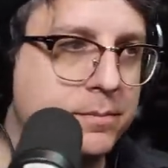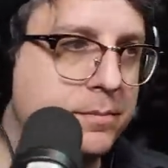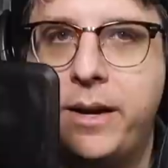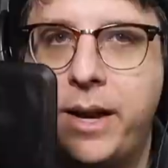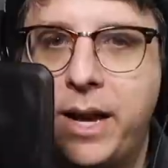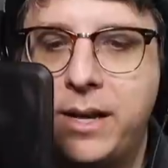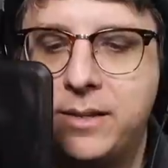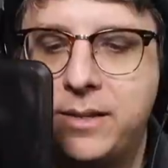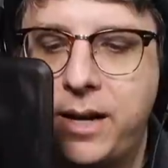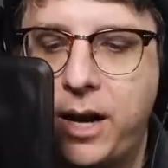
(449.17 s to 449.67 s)

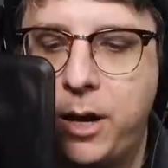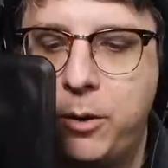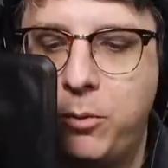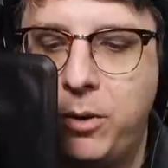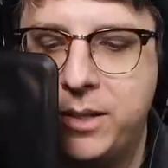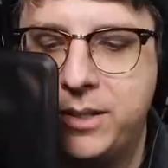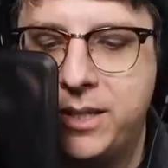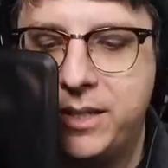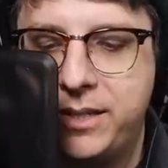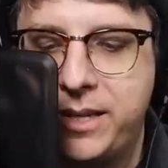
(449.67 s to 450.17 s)
Next, I
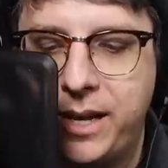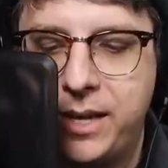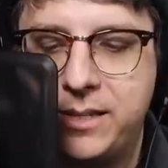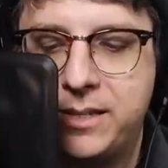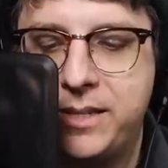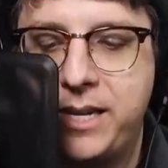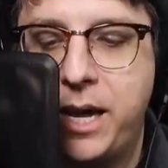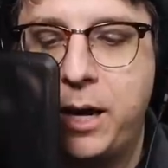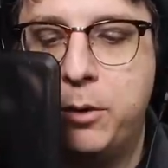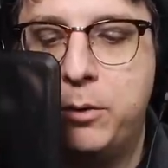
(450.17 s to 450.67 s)
want to
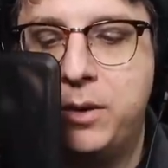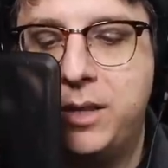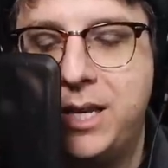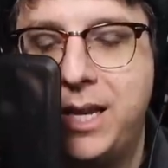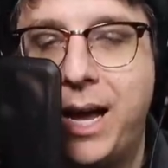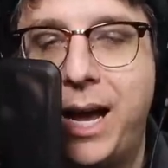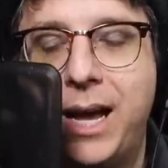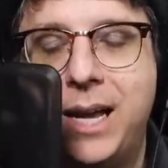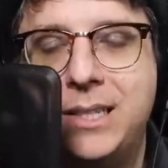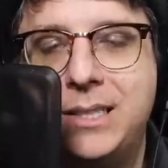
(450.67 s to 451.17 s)
test out
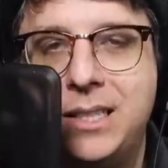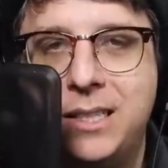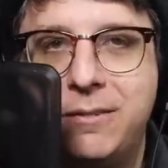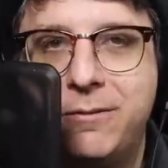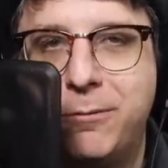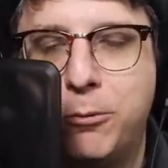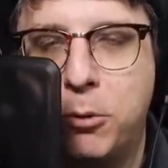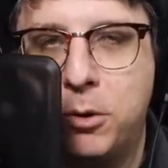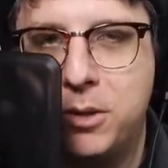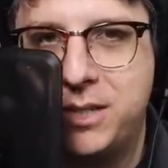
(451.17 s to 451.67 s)
the
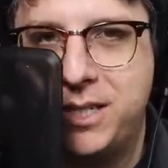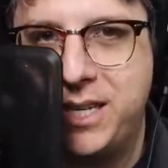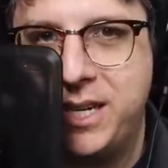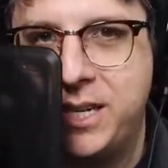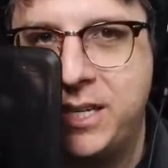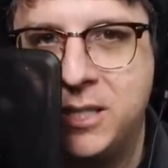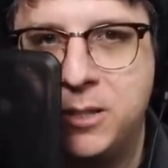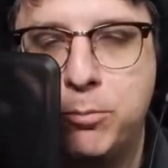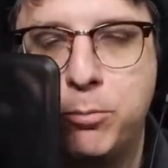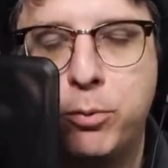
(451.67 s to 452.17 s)

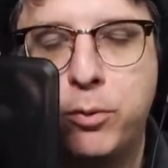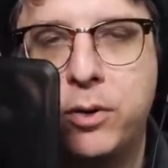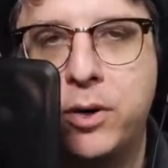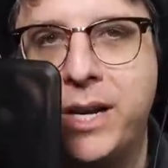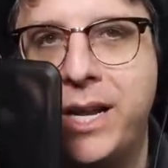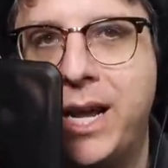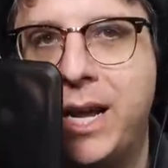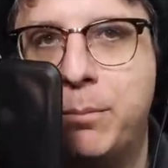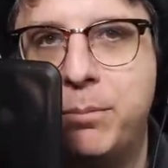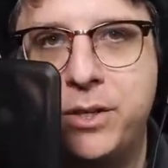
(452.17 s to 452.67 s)
ID14's
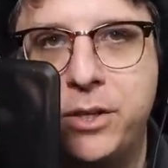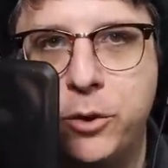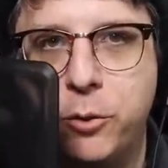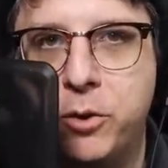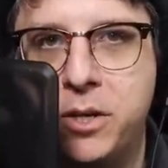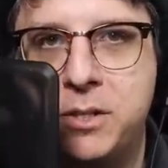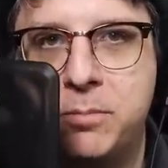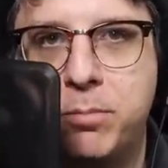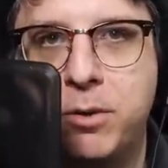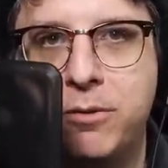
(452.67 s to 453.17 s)
preamp
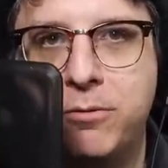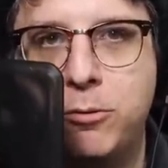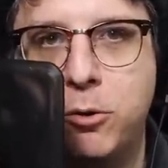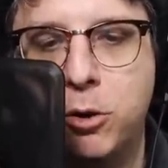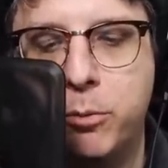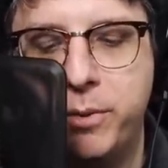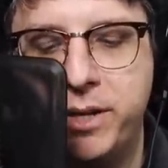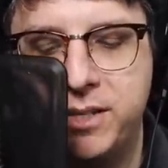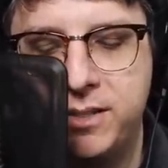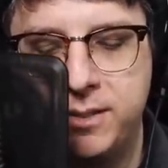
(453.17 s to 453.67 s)
noise
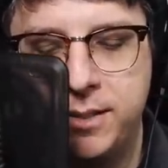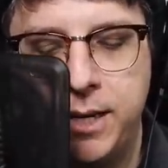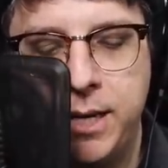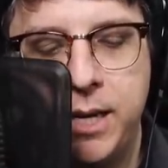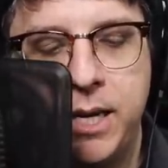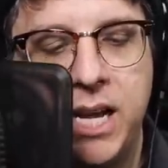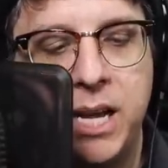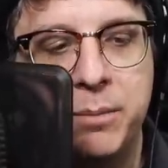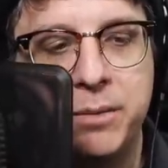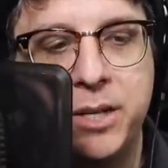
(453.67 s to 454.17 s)
performance.
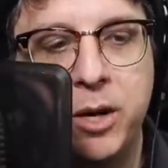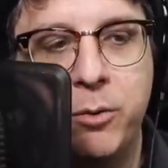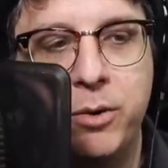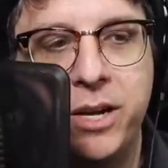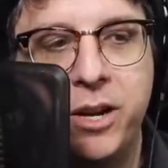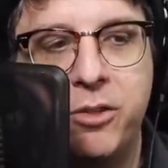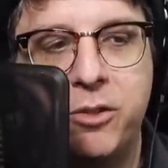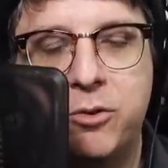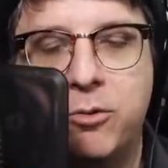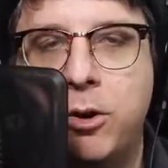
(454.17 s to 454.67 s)
I'm
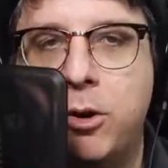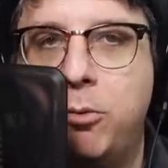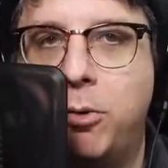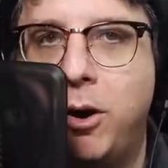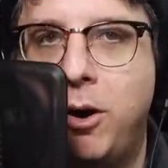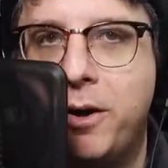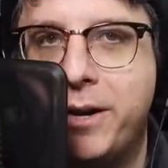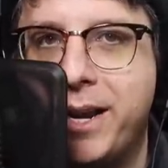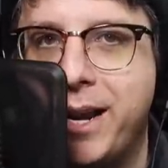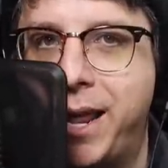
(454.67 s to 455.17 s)
going to throw
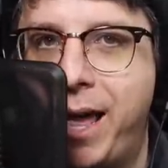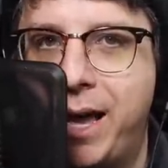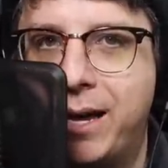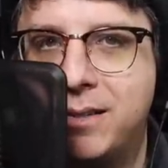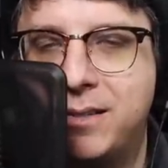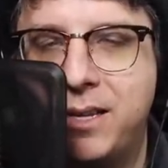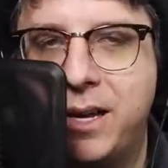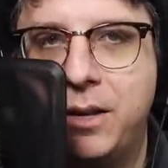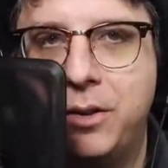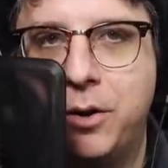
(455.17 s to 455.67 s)
on an
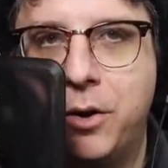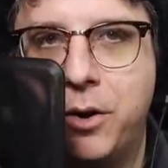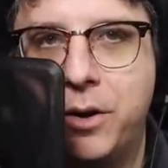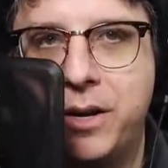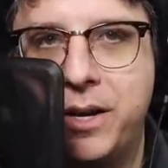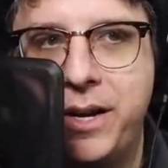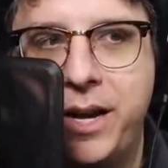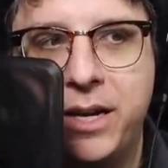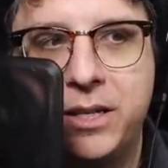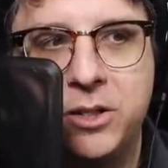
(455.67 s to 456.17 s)
XLR
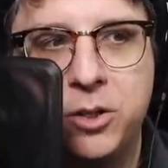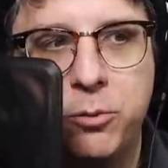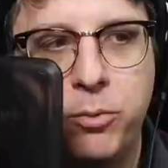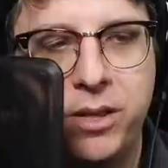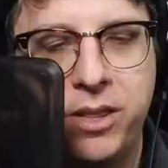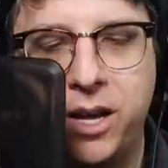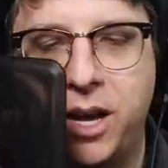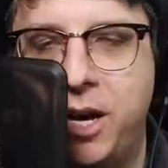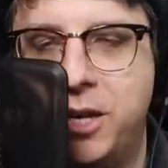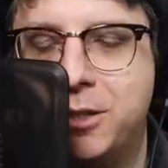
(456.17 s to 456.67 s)
connector
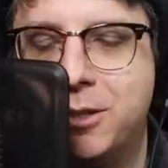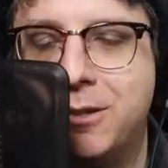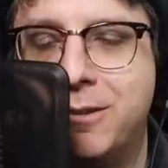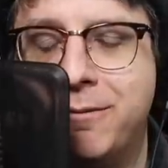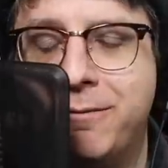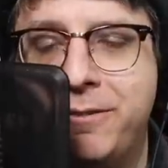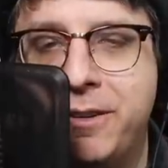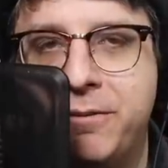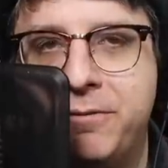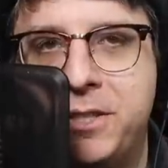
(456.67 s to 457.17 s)
with a
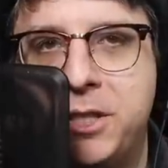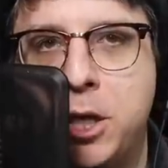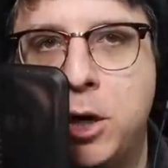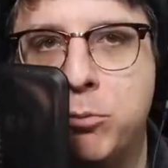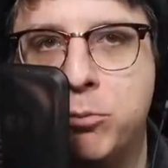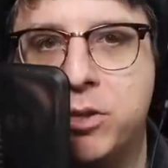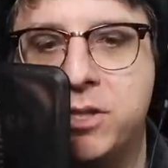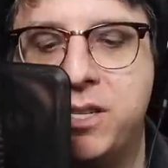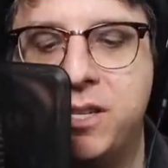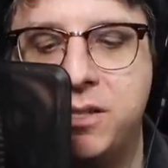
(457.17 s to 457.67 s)
150
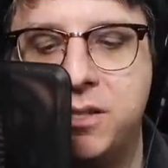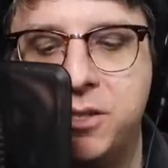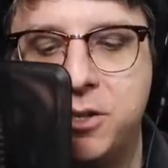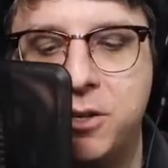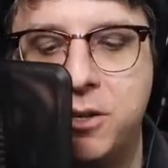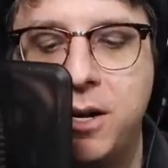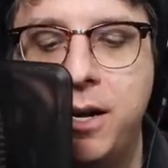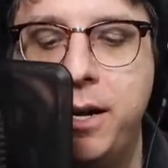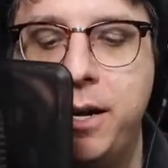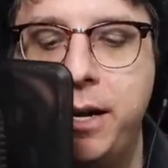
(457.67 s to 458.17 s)
ohm
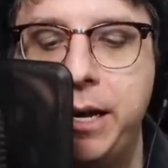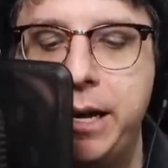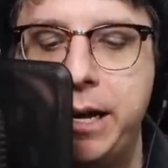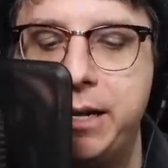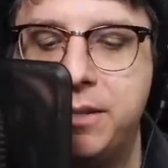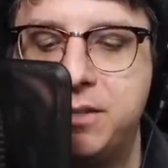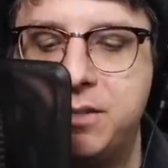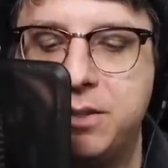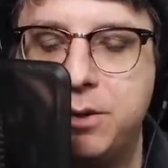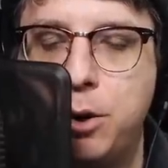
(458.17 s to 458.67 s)
resistor
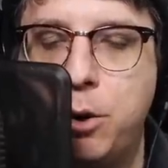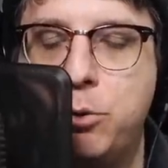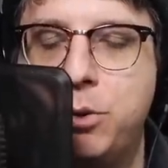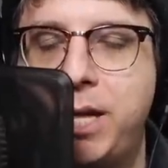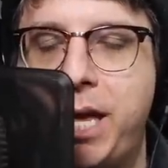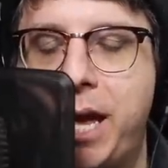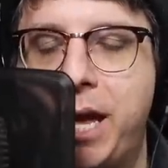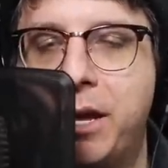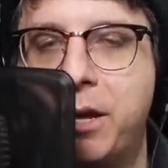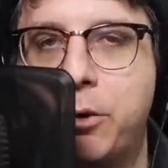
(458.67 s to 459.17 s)
and
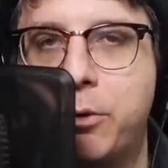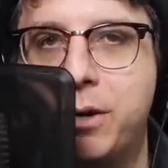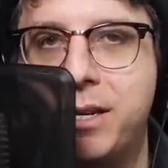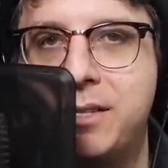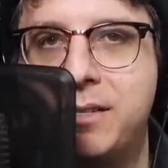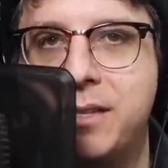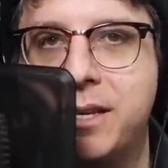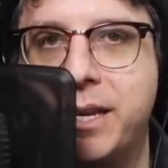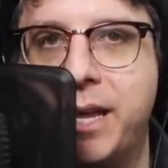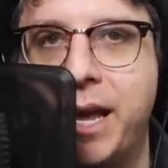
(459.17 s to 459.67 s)
slowly
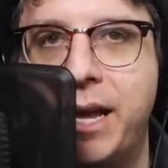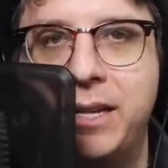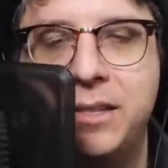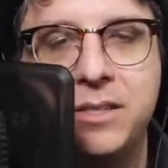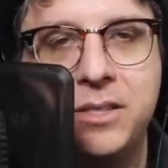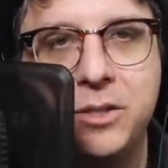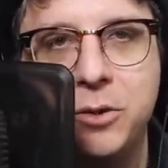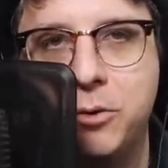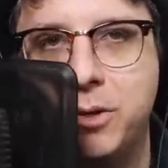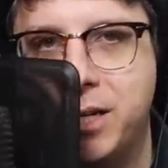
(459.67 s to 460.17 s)
increase the gain
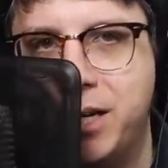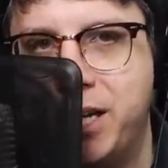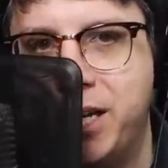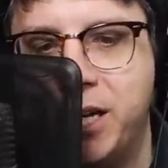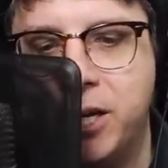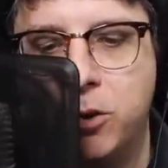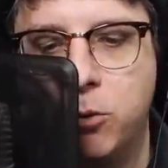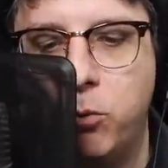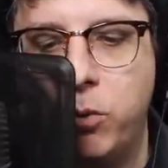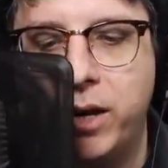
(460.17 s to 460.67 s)
so you can
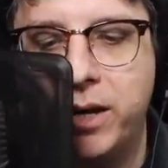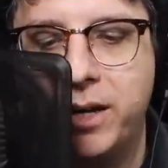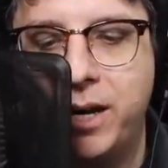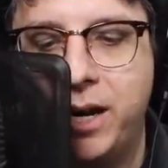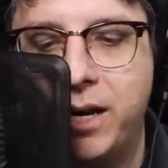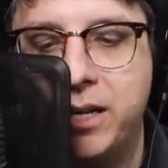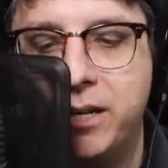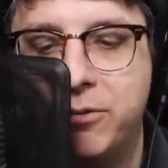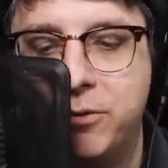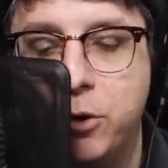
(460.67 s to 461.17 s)
hear what
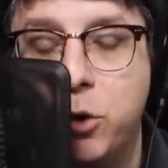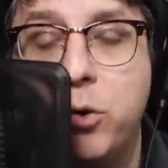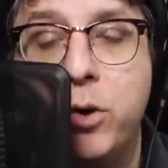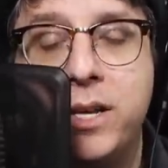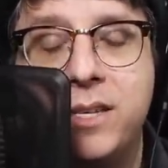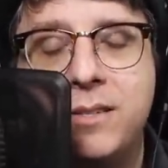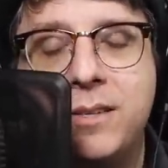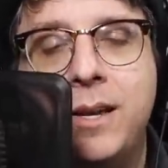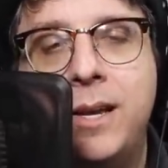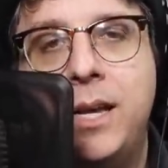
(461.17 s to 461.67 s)
kind of
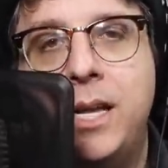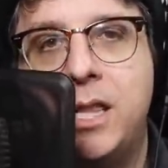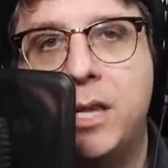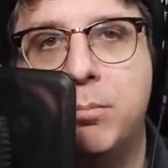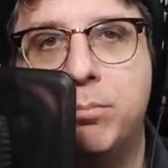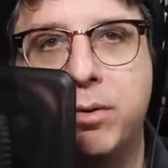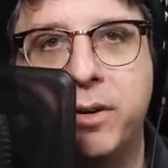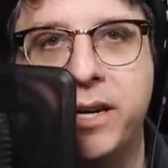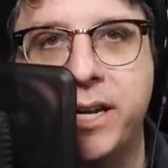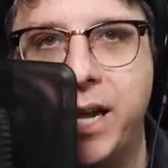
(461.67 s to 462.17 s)
noise the
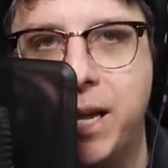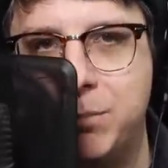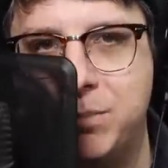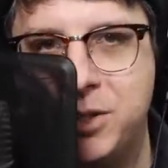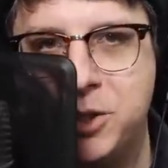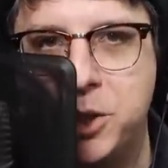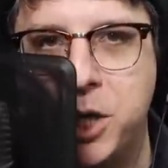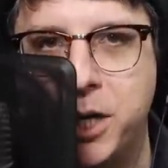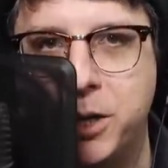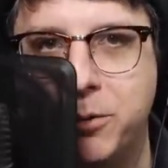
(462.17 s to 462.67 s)
preamps
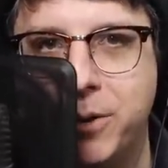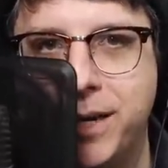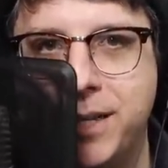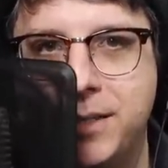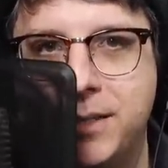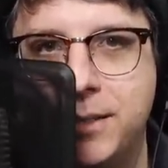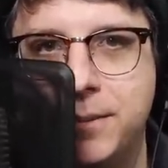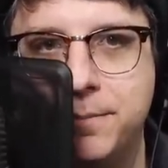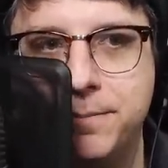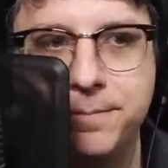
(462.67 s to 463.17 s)

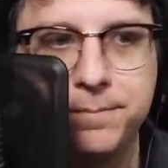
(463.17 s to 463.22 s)
generate.